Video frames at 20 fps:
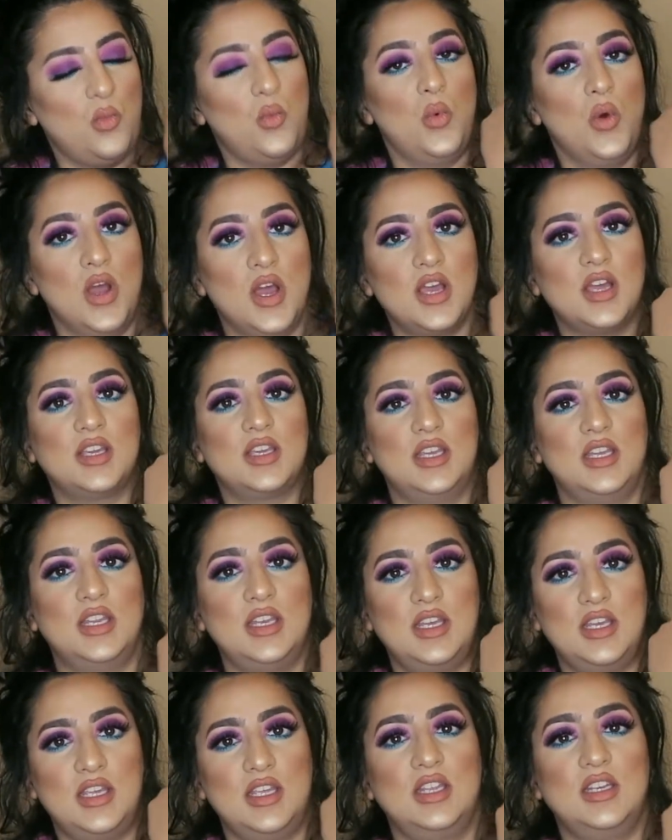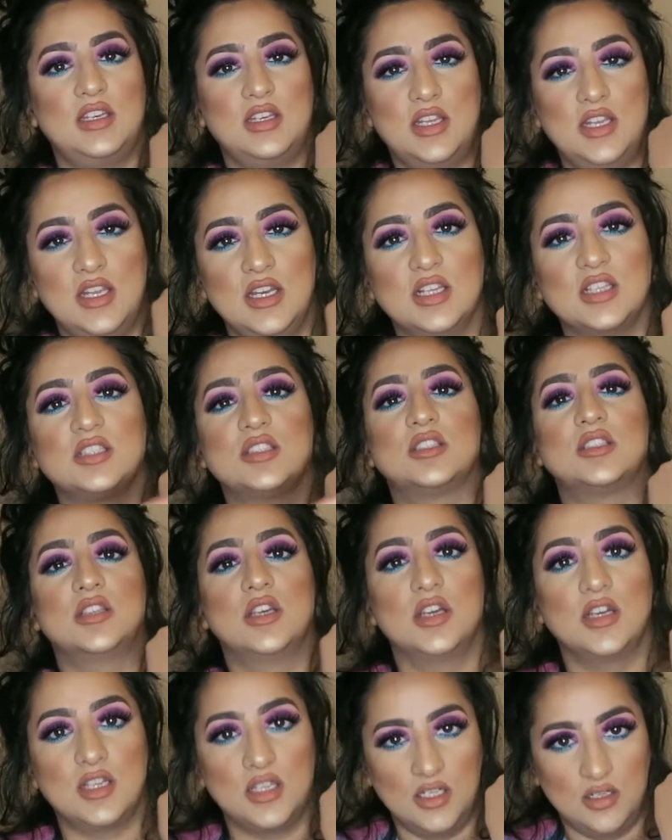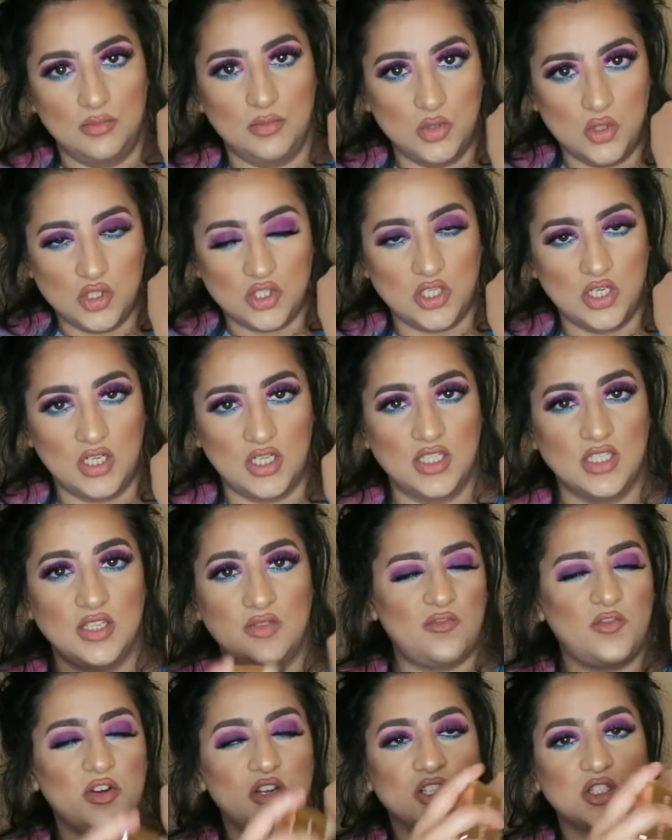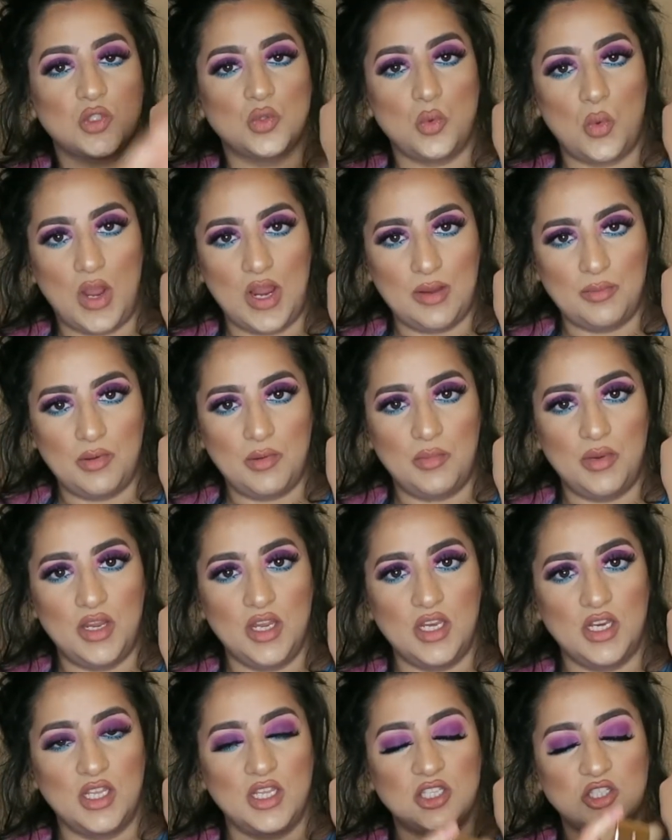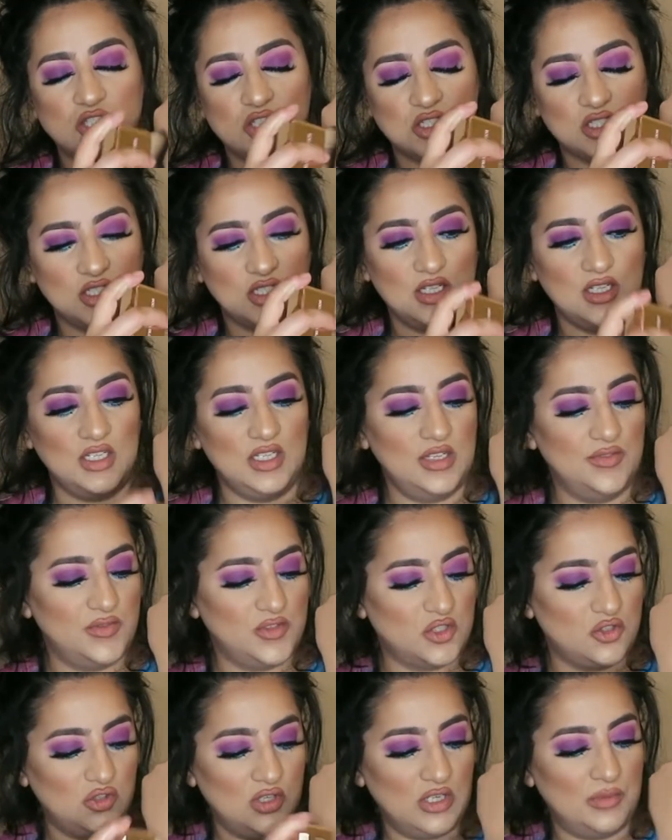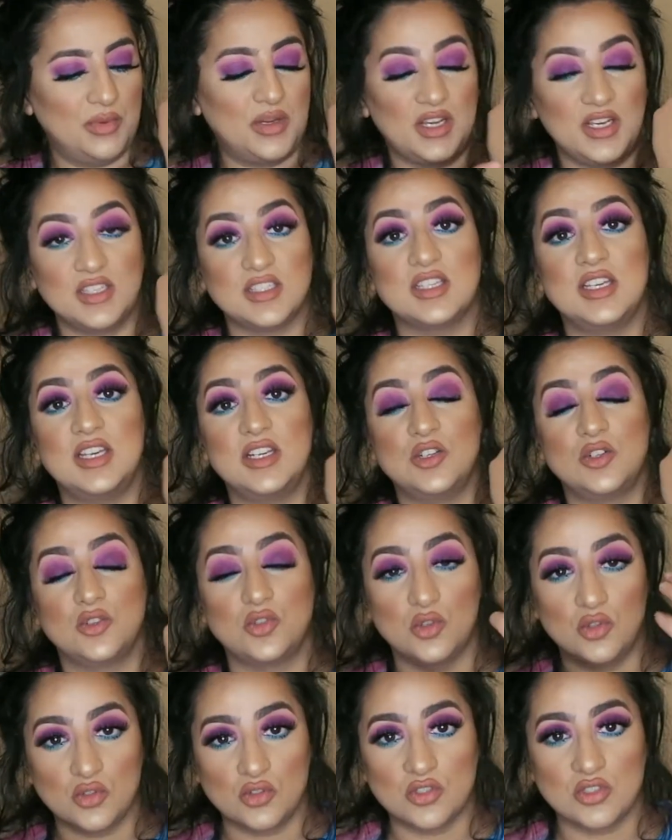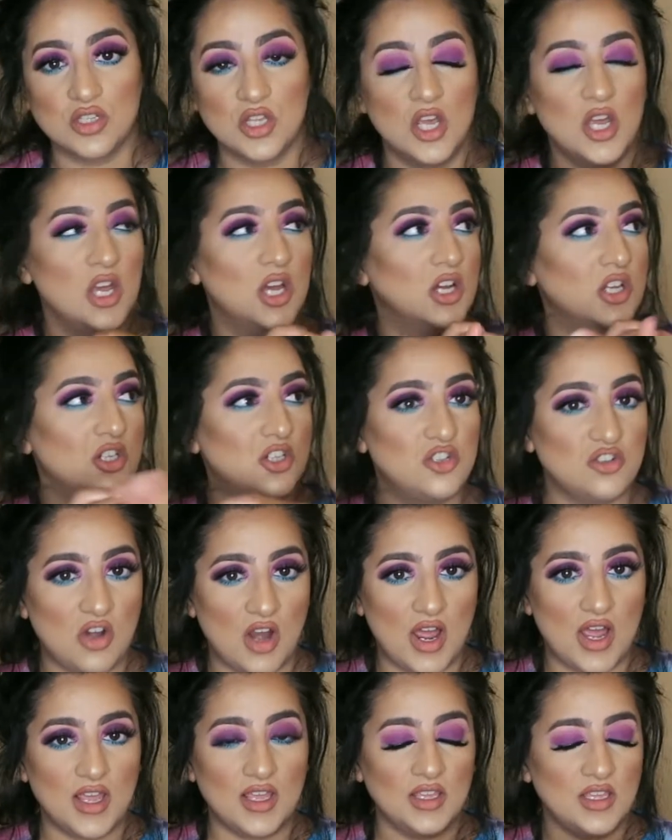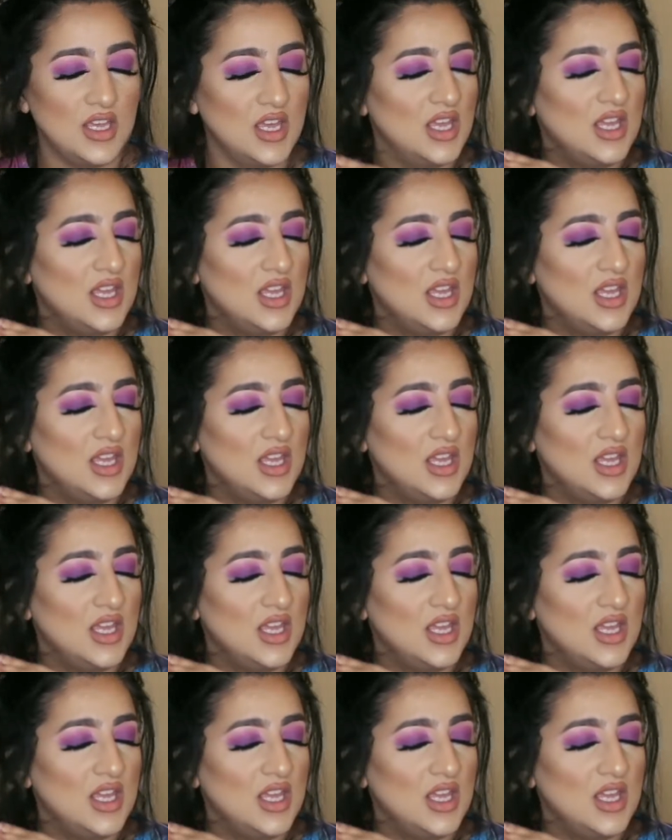work in it in, in a circular motion because for a swipe I mean it's just going to leave streak because it does dry